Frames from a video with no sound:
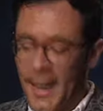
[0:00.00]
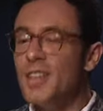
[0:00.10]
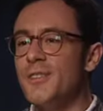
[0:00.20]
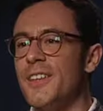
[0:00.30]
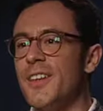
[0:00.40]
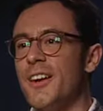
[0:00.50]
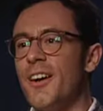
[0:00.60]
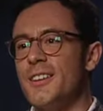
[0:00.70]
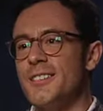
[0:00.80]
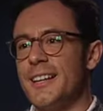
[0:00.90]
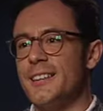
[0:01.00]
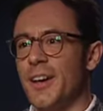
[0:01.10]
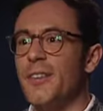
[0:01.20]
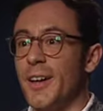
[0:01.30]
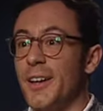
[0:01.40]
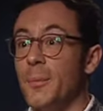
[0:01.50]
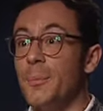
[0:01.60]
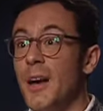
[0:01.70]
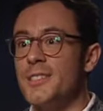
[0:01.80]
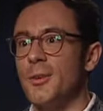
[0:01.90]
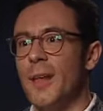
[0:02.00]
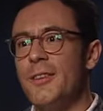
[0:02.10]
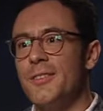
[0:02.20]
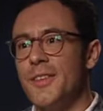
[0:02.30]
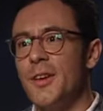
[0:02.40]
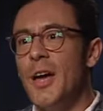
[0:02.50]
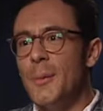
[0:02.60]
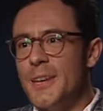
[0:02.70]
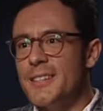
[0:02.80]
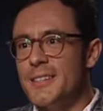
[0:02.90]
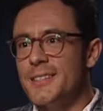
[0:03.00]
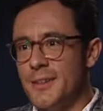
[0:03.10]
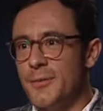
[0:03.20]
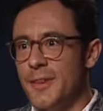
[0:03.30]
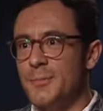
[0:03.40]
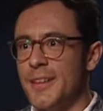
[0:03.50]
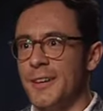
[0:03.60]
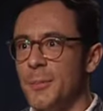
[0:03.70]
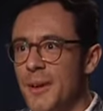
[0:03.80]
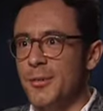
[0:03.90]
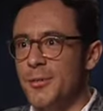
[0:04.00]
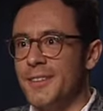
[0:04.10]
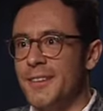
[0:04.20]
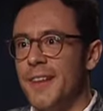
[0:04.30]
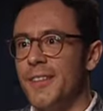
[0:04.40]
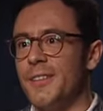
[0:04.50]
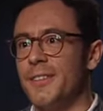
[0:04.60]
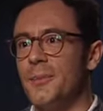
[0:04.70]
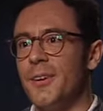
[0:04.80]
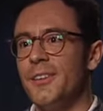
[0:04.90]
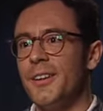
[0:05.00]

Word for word: And you've said that casting is kind of like a puzzle. How did the pieces of this particular puzzle fit together this time around?